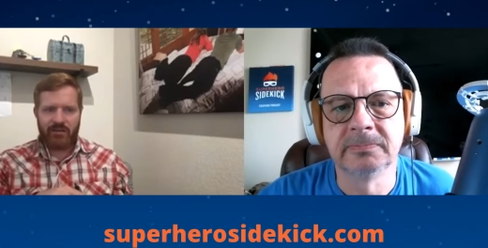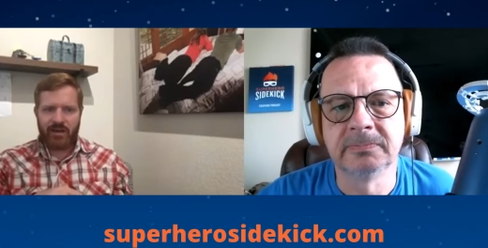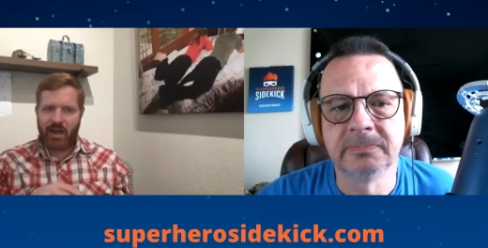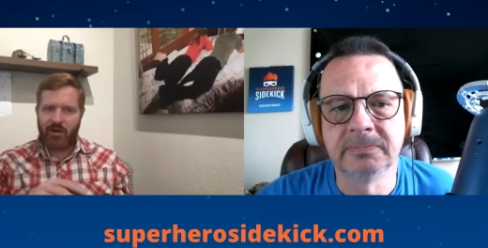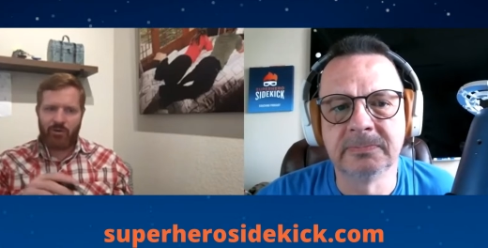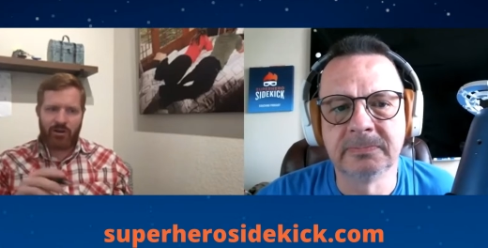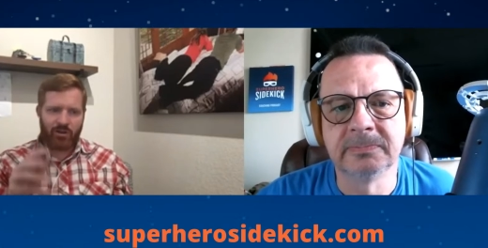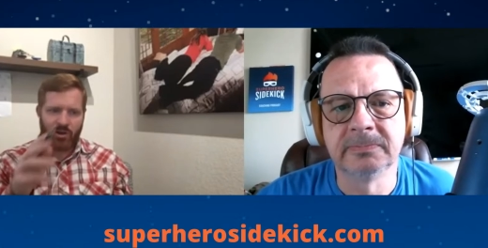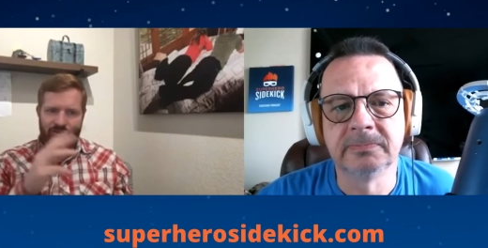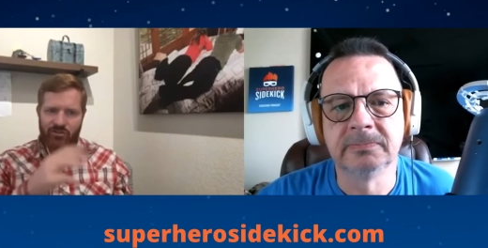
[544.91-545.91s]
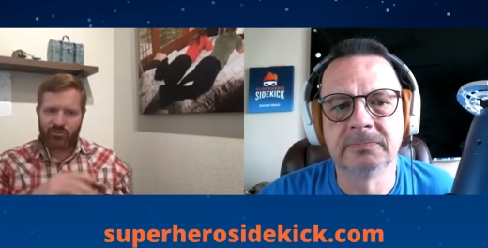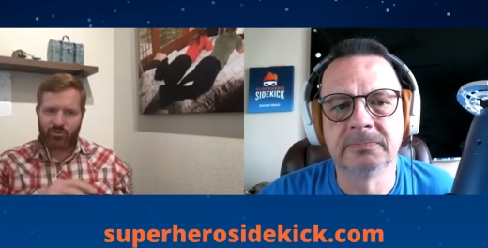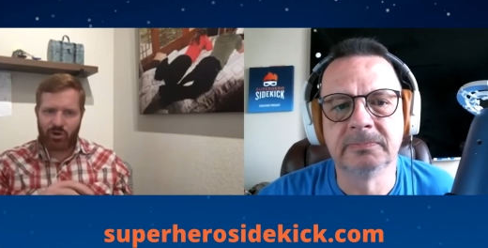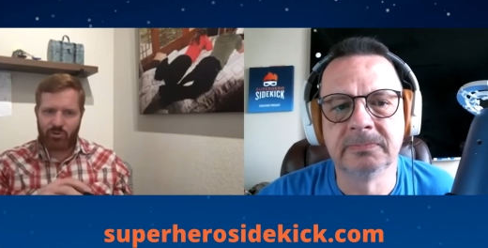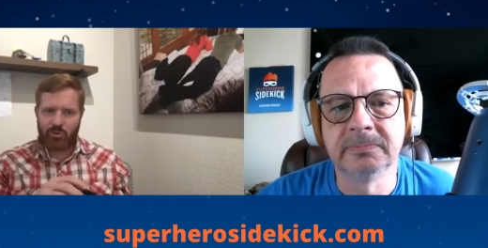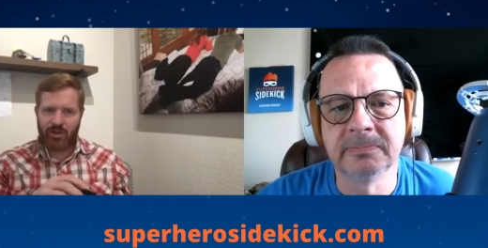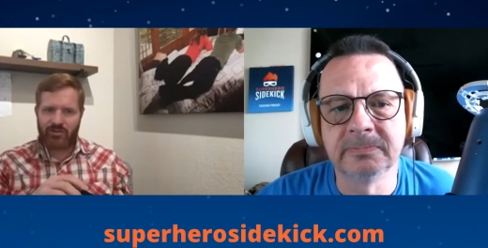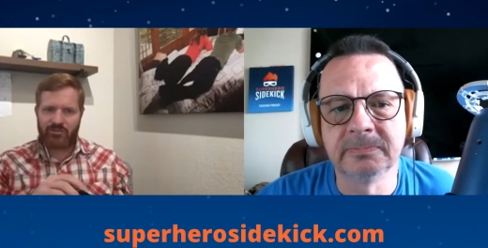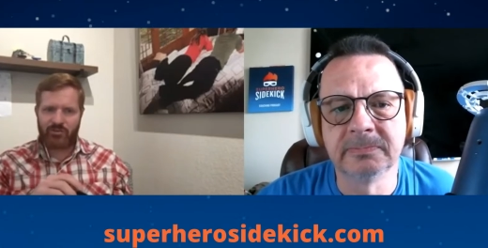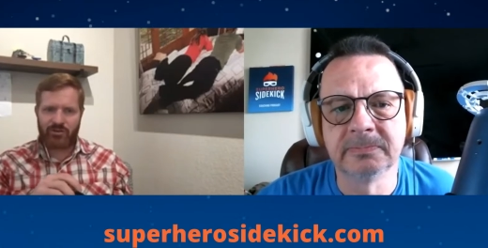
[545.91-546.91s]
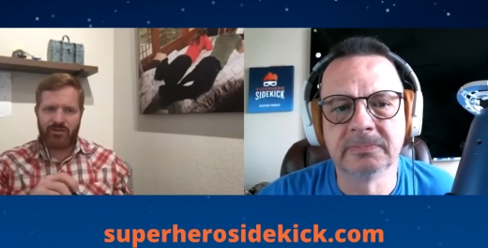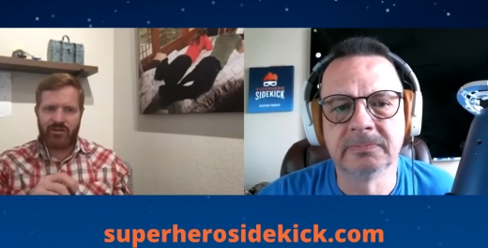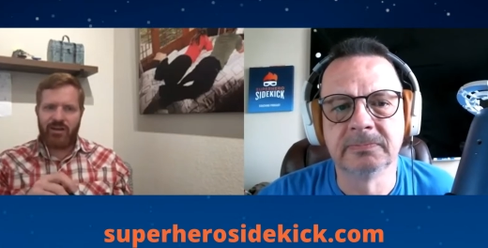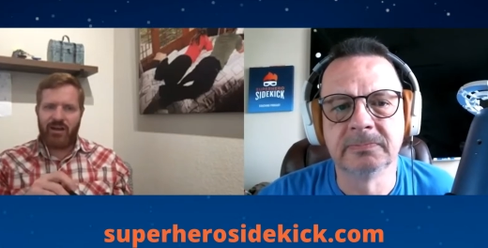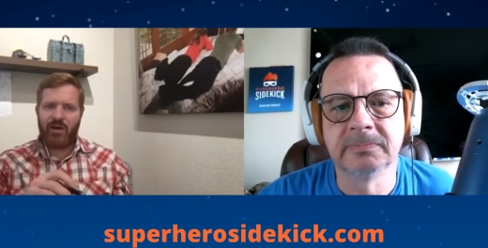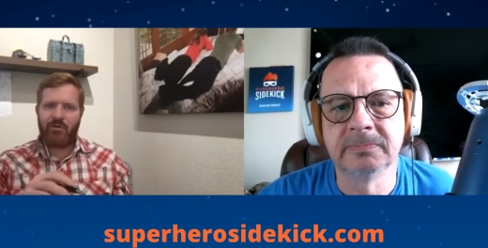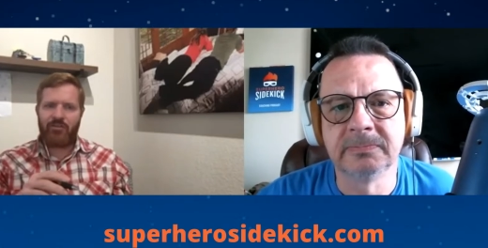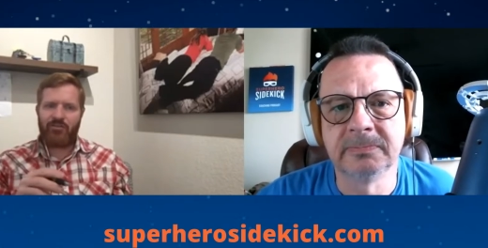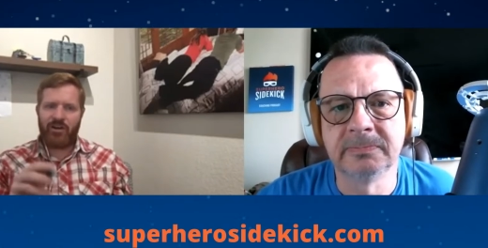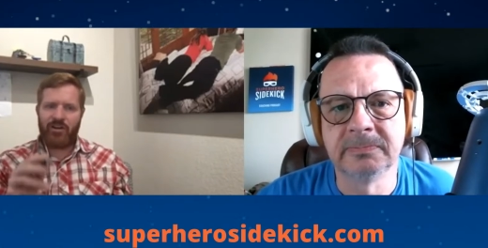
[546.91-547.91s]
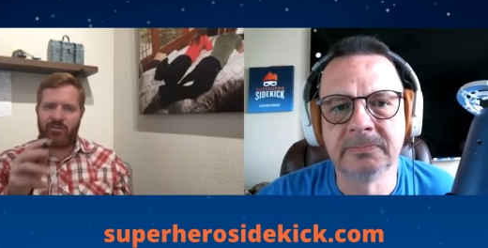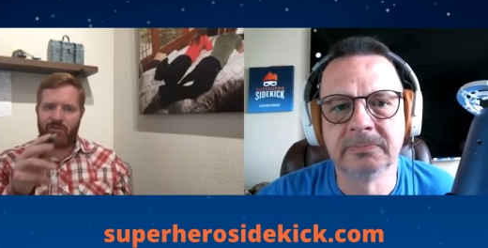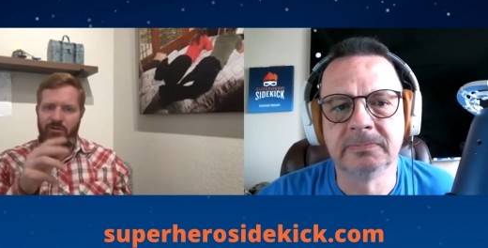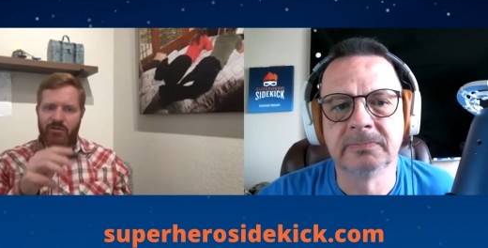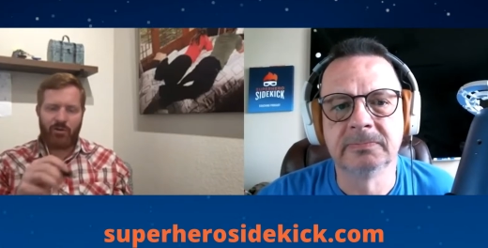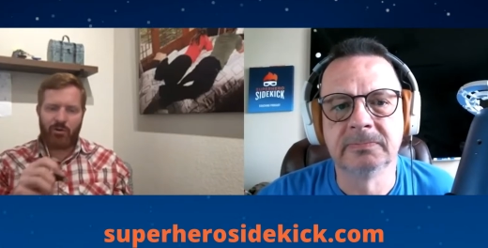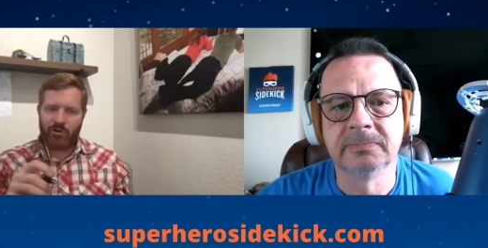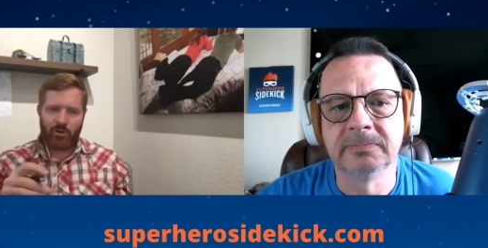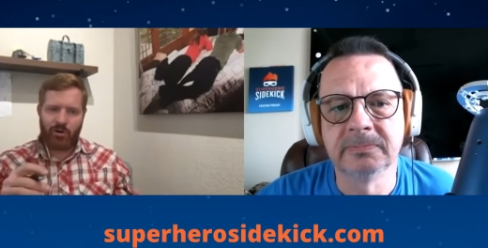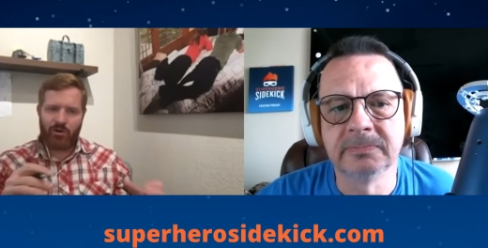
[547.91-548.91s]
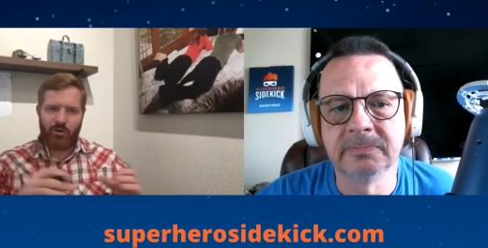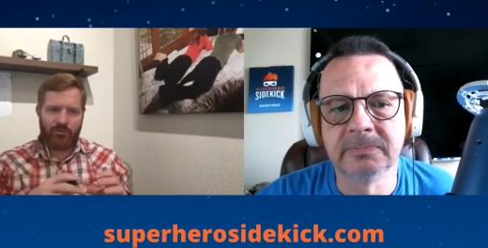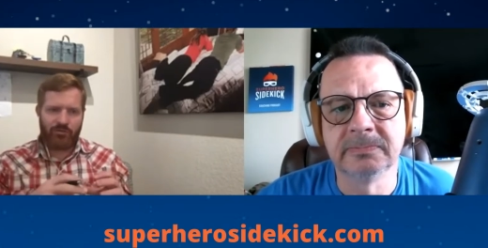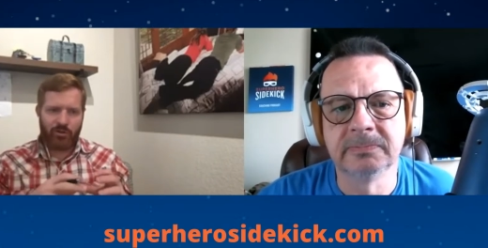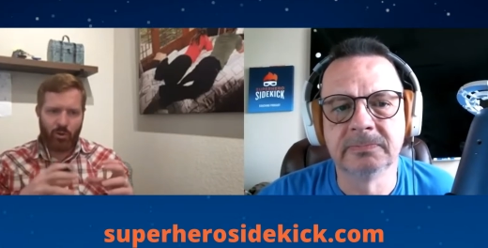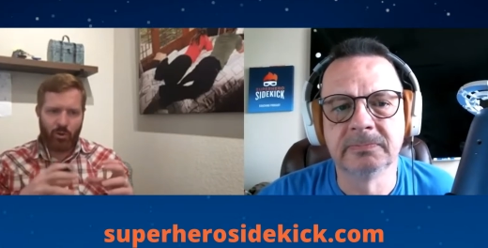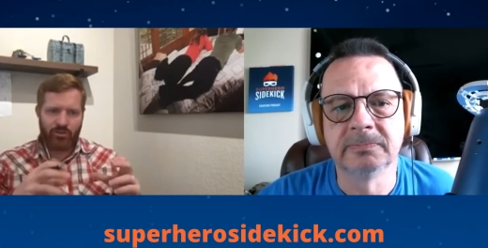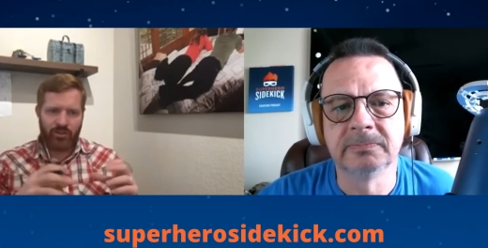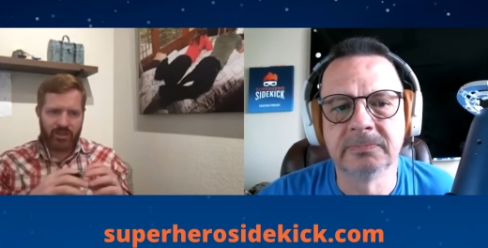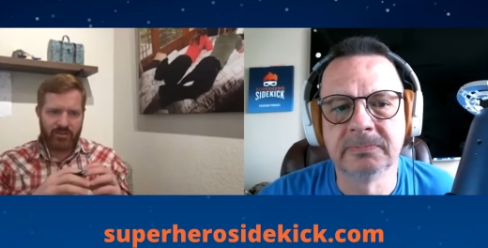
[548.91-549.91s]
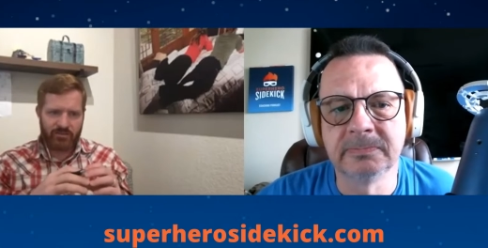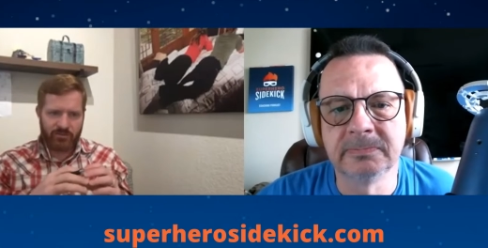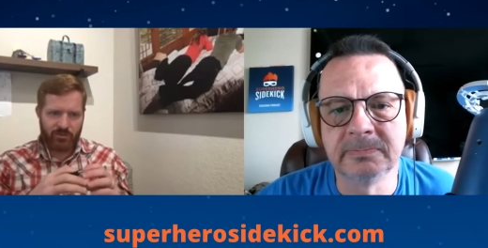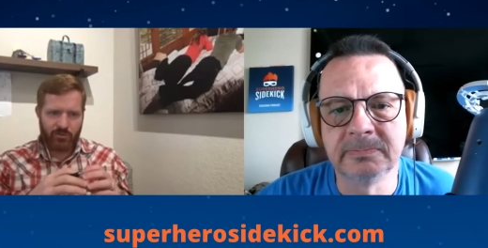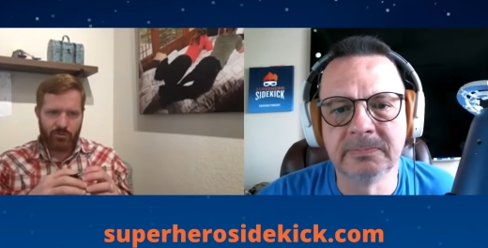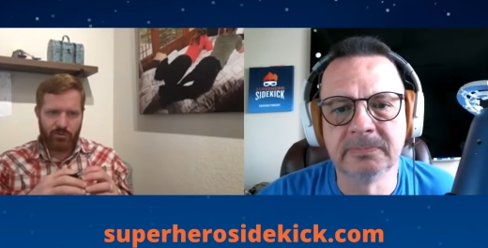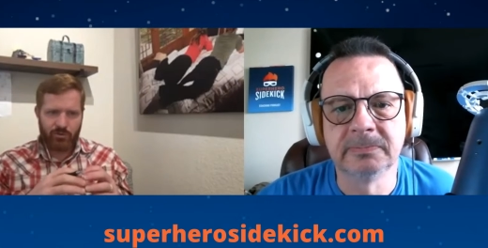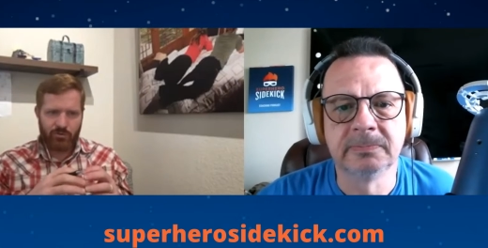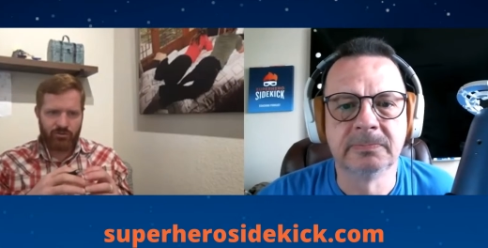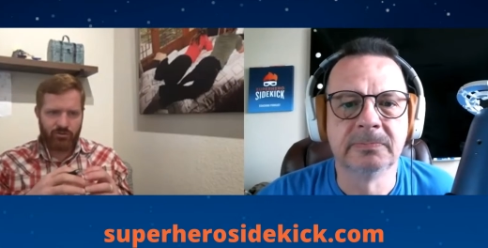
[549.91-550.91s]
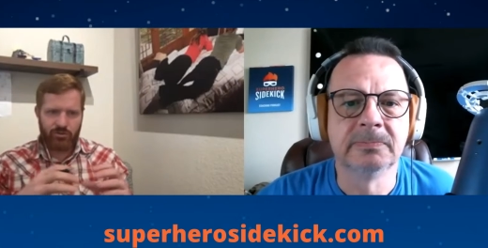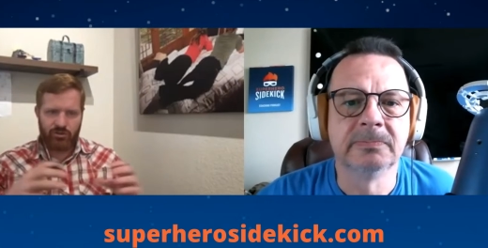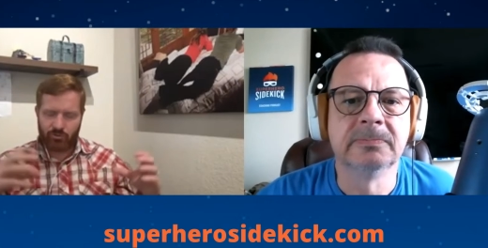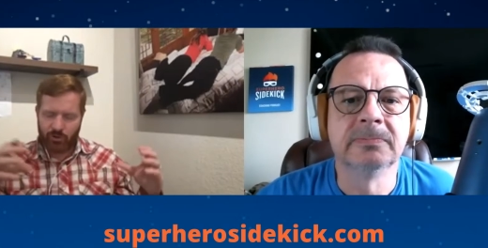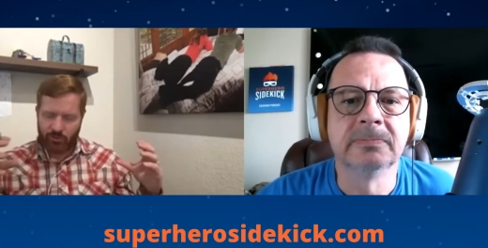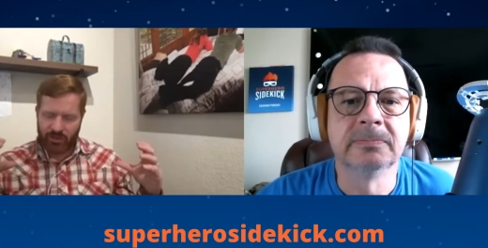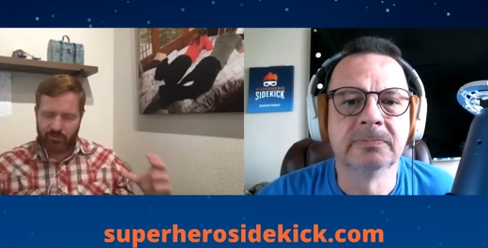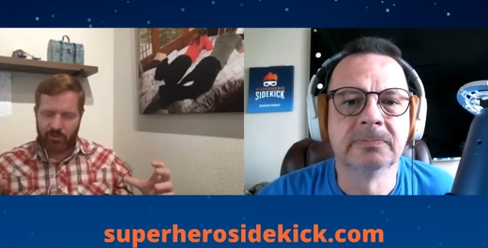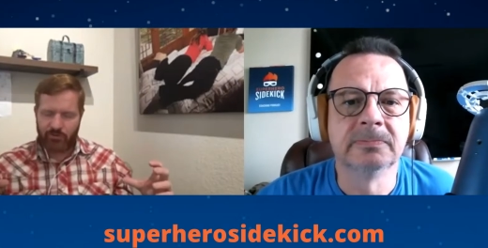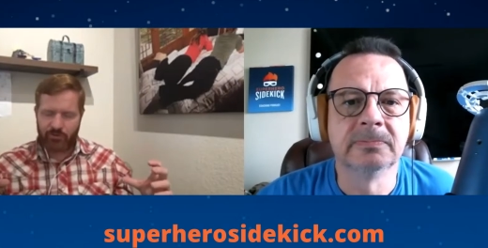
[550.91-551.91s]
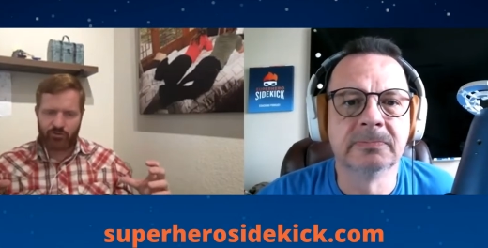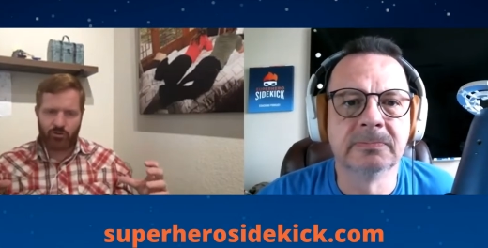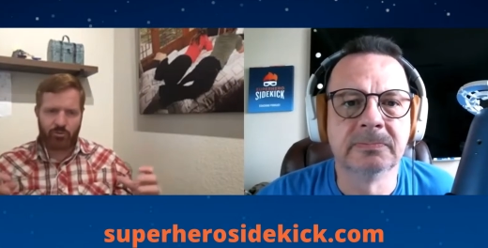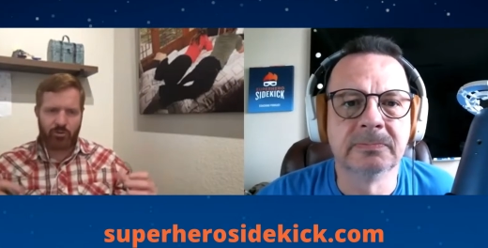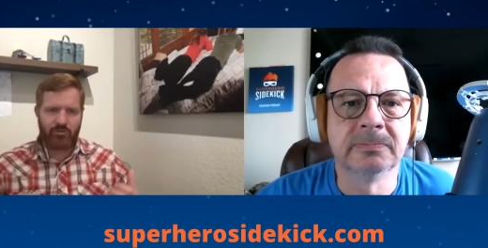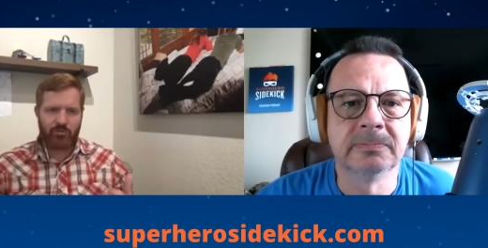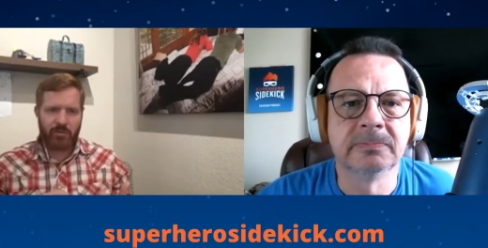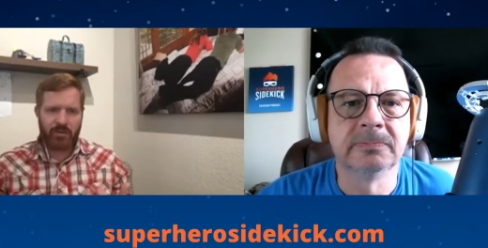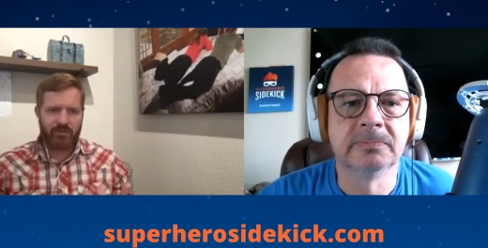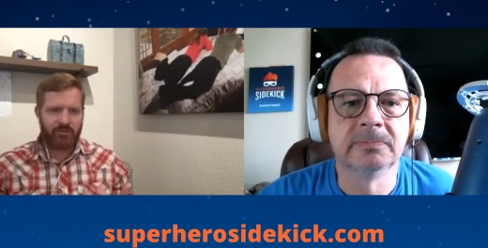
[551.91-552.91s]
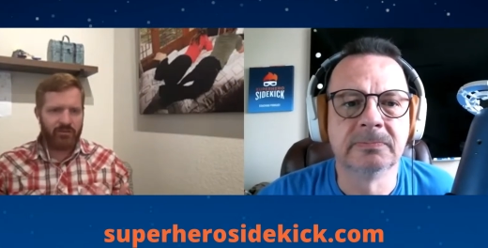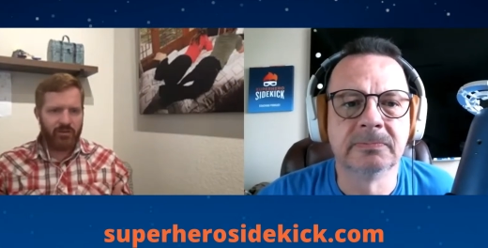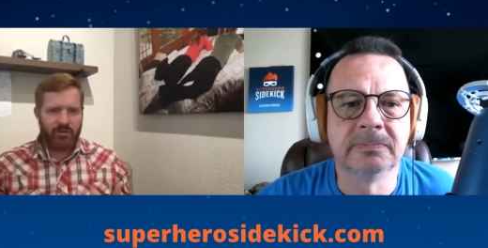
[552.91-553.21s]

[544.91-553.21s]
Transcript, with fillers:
Speaker 1: I want to launch a stork bus, or I want to fund the, uh, or or or if the whole thing is you just you just want to raise the money for a stork bus, maybe it's